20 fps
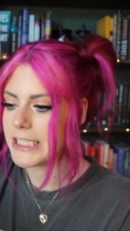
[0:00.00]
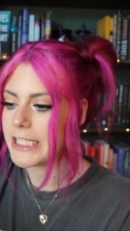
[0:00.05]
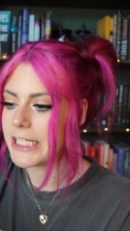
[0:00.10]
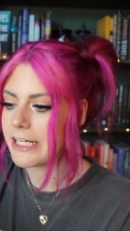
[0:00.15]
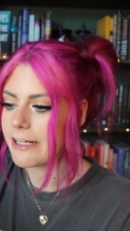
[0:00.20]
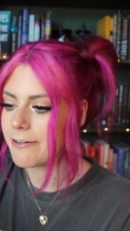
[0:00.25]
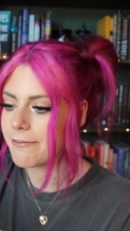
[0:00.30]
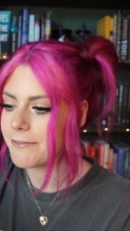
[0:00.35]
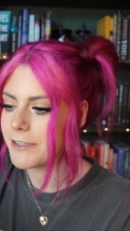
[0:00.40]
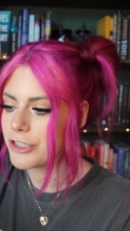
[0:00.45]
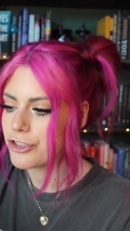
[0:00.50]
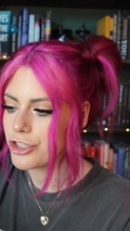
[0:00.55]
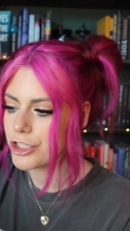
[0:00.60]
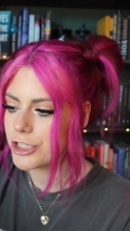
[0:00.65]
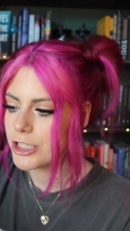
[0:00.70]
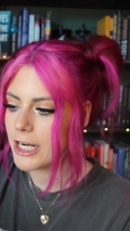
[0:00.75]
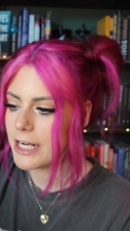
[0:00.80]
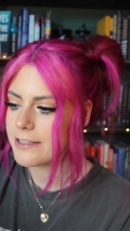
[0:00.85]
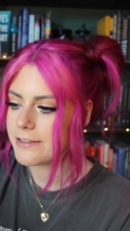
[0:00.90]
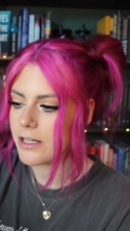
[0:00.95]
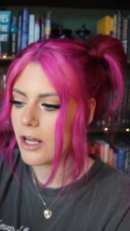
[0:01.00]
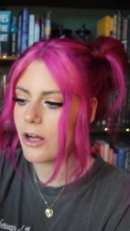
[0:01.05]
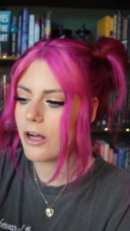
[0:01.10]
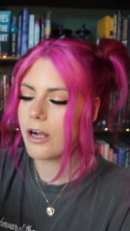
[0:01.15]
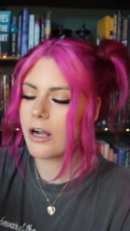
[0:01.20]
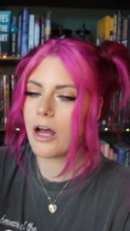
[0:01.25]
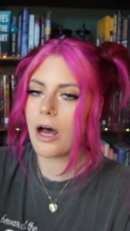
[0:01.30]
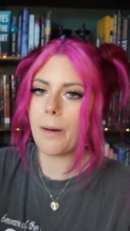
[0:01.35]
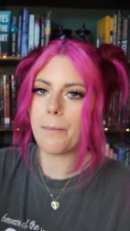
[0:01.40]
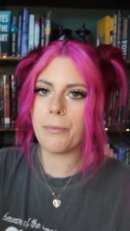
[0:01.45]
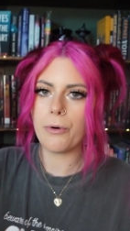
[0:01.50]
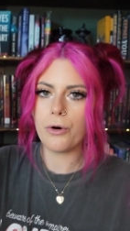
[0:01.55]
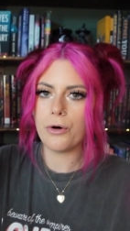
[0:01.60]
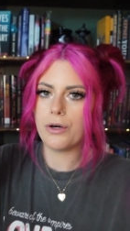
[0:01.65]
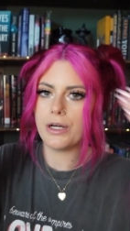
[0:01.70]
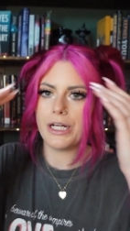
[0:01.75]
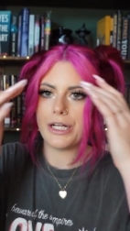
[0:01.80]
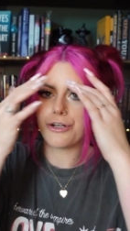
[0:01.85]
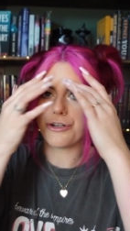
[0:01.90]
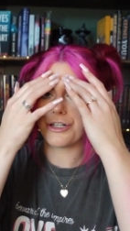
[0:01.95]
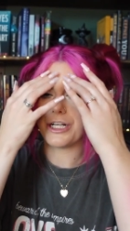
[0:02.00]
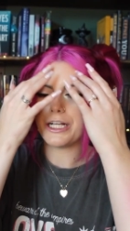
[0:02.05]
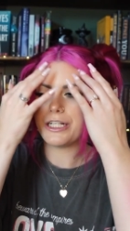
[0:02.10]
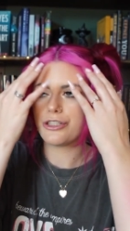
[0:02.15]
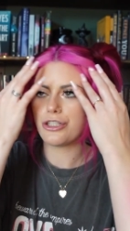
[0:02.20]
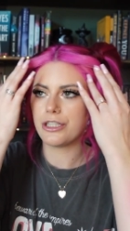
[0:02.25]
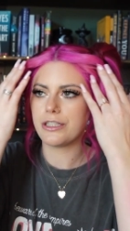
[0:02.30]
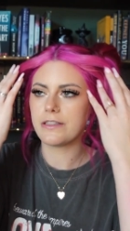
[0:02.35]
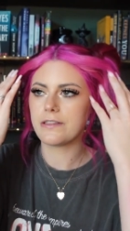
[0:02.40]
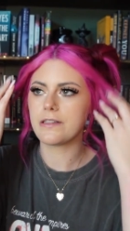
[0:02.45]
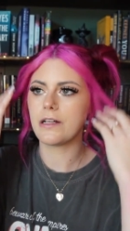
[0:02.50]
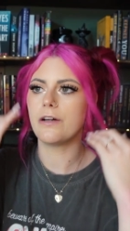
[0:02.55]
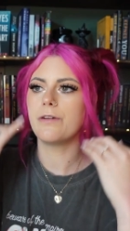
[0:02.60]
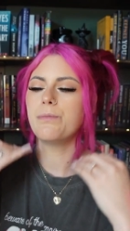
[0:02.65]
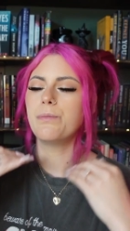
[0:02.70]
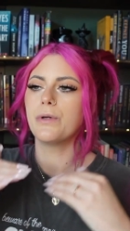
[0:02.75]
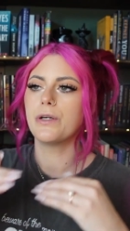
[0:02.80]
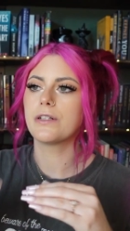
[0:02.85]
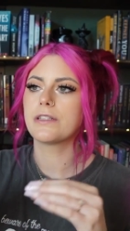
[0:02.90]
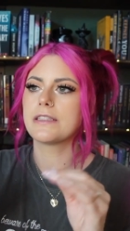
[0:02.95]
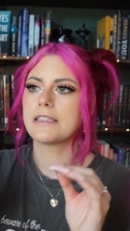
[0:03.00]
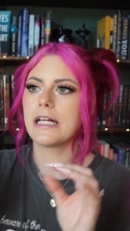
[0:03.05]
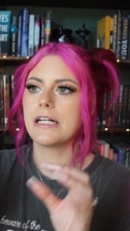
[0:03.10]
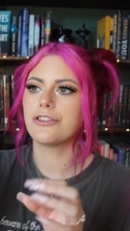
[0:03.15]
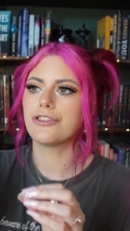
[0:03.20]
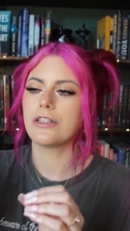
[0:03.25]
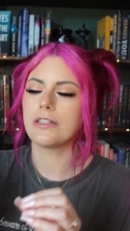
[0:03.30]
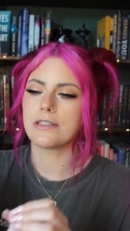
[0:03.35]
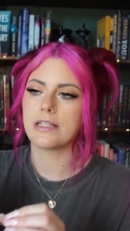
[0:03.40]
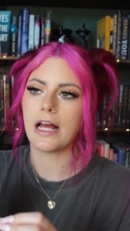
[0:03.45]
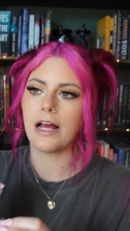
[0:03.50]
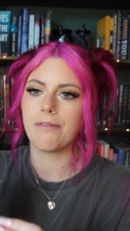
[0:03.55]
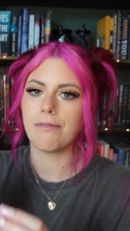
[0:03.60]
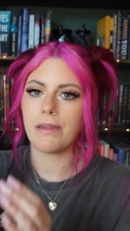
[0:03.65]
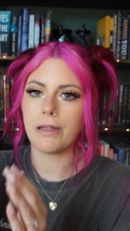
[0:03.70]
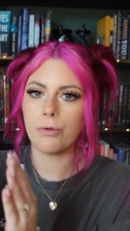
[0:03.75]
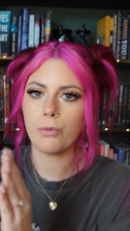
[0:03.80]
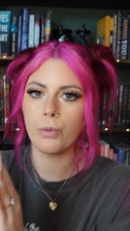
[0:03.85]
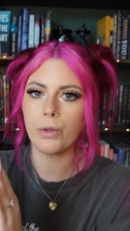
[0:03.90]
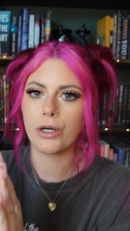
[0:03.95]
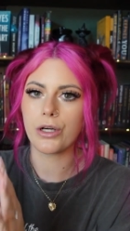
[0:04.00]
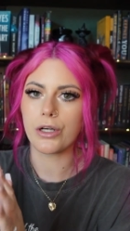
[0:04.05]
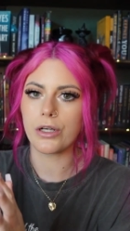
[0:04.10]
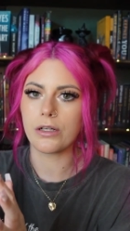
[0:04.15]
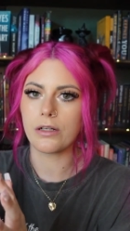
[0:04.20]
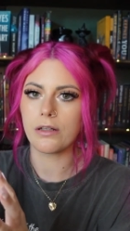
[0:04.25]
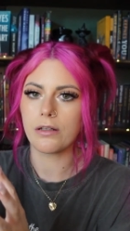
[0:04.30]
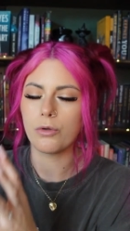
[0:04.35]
Kingfisher. I saw a couple iterations of books that just have the word